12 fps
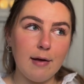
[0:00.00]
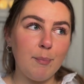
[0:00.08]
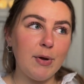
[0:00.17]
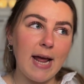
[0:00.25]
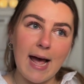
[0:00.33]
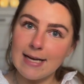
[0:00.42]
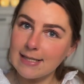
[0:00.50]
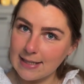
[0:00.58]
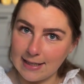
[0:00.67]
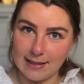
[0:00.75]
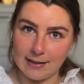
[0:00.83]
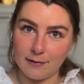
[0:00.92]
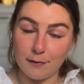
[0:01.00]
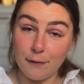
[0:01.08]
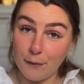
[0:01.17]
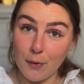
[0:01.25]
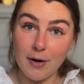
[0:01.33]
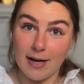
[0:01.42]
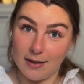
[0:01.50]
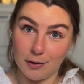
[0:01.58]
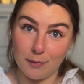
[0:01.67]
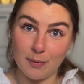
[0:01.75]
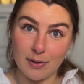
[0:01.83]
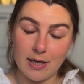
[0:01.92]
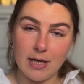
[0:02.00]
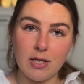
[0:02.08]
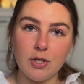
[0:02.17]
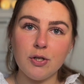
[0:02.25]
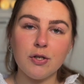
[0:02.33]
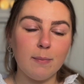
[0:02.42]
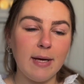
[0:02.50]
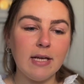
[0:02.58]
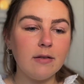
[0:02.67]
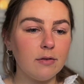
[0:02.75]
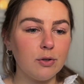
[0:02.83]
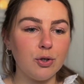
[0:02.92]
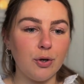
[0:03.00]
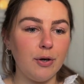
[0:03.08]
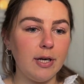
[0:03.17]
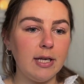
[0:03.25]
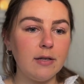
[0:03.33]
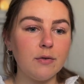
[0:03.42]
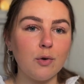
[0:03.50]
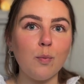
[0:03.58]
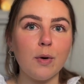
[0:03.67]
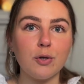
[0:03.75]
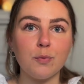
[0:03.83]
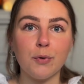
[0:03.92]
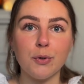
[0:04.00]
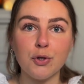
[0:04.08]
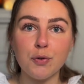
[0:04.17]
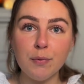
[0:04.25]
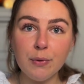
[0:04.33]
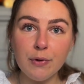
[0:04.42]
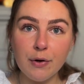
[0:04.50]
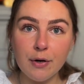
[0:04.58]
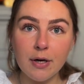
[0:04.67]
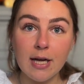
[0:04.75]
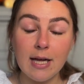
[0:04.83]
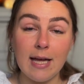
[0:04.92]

but asking for help just makes the journey so much more smoother.